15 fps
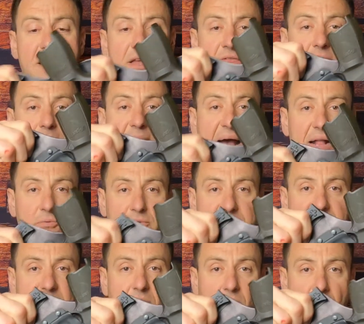the back would
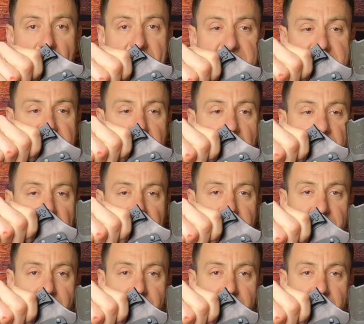start rising up out of